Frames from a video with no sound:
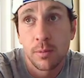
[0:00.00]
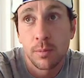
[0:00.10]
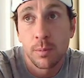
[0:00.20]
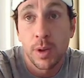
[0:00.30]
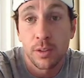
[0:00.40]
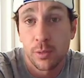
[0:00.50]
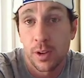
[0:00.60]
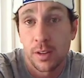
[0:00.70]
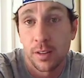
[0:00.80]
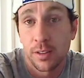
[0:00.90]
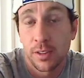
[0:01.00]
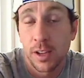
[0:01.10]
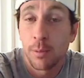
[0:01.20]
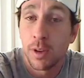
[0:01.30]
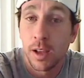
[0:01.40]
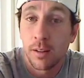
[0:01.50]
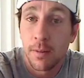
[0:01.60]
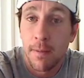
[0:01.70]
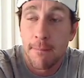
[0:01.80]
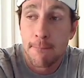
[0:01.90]
best friend and stepdad
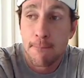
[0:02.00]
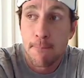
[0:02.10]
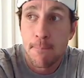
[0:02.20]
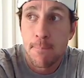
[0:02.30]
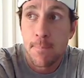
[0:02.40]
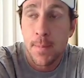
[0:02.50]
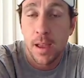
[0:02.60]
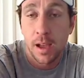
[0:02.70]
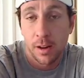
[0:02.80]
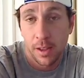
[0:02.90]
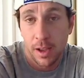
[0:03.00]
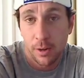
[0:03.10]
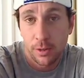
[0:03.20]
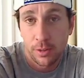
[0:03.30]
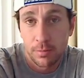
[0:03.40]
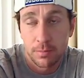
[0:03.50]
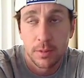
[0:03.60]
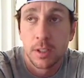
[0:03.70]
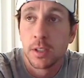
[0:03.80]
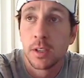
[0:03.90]
out of the house
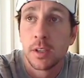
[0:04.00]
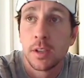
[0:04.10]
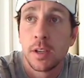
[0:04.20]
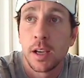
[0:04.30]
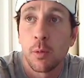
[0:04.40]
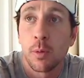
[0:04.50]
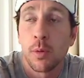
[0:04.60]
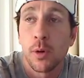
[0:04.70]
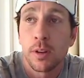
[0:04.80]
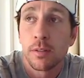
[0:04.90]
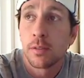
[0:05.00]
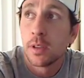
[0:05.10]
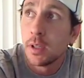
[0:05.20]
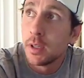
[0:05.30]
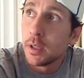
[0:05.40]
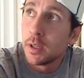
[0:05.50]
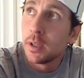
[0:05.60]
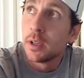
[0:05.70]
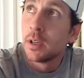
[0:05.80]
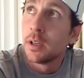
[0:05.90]
at one point.
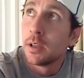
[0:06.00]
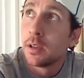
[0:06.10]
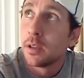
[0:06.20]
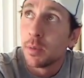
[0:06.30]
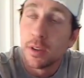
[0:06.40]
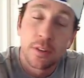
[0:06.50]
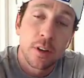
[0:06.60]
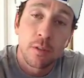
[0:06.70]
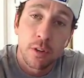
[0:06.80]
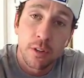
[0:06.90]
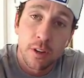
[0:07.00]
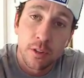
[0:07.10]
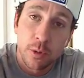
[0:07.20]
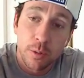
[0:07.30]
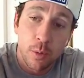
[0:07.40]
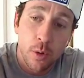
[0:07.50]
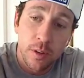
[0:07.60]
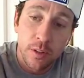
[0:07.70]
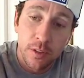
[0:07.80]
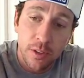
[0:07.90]
But this conversation with the
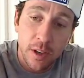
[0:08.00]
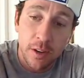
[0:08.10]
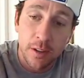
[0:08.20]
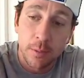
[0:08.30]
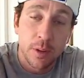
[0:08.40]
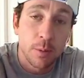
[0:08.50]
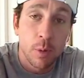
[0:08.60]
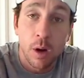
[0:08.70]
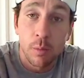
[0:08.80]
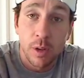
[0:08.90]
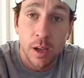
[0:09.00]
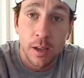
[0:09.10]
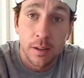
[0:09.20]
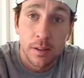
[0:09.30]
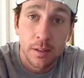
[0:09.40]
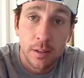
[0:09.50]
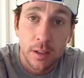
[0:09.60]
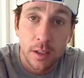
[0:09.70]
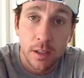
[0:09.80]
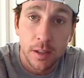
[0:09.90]
boys, telling them that their mom died
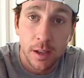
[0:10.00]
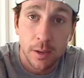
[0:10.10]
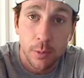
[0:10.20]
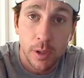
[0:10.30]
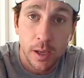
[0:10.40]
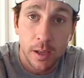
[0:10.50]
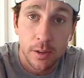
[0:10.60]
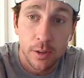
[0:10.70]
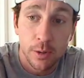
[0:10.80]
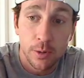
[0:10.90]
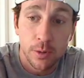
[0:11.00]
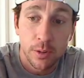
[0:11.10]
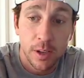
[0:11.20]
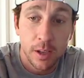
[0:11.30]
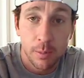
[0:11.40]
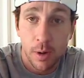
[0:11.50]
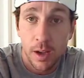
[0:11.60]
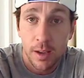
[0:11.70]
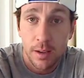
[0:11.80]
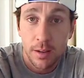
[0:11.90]
and that we had to say goodbye,